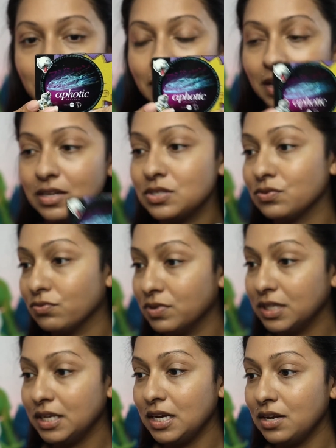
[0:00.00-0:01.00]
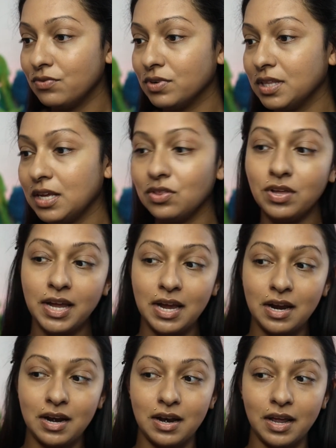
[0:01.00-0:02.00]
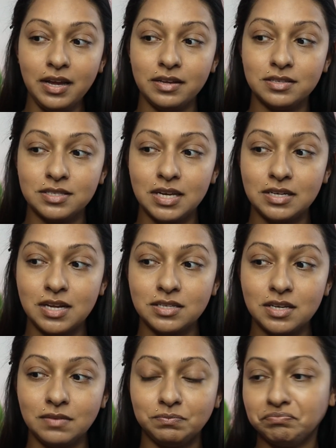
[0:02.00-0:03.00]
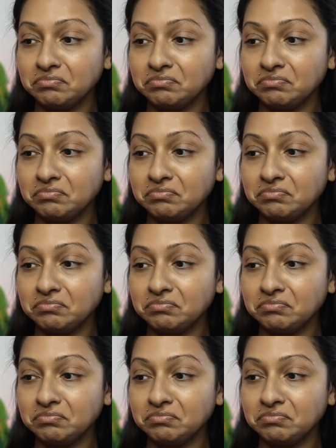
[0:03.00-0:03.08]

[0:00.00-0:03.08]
It's really looking nice. It doesn't,